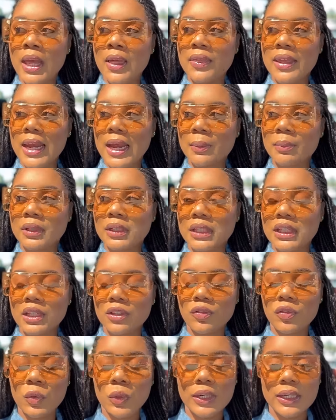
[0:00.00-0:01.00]
that I'm
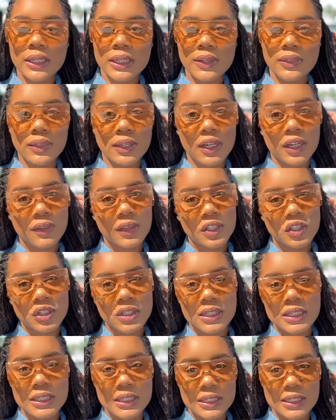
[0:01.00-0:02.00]
looking for in there they
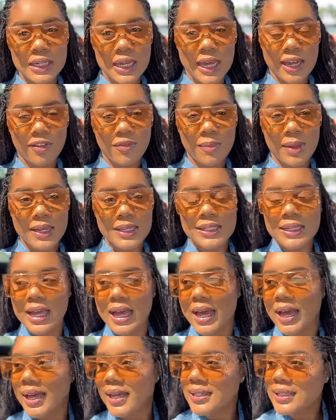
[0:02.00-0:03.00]
just didn't have my
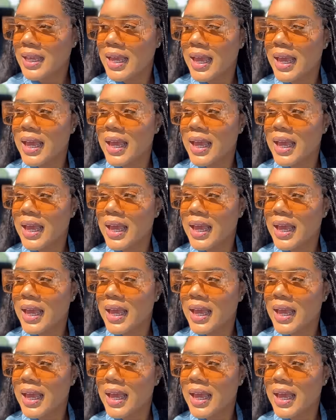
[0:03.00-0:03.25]
size